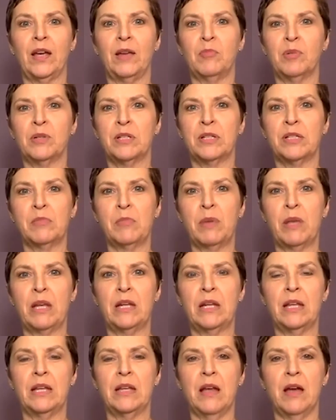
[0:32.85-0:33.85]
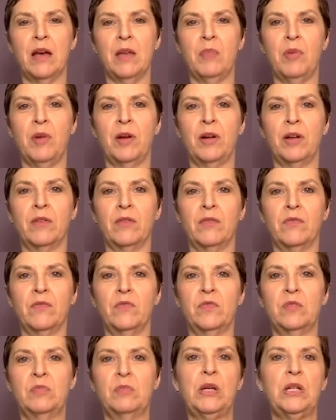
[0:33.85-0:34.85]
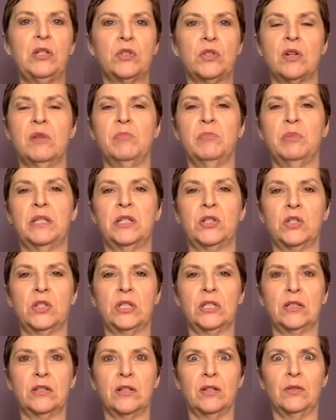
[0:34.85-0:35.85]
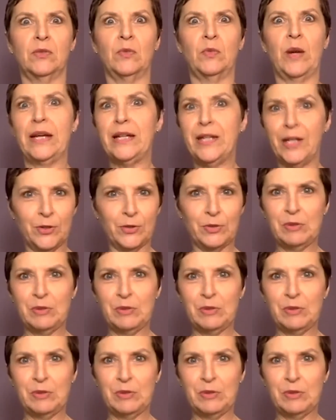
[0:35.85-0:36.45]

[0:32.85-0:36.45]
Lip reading: participated in a part of speech competition called radio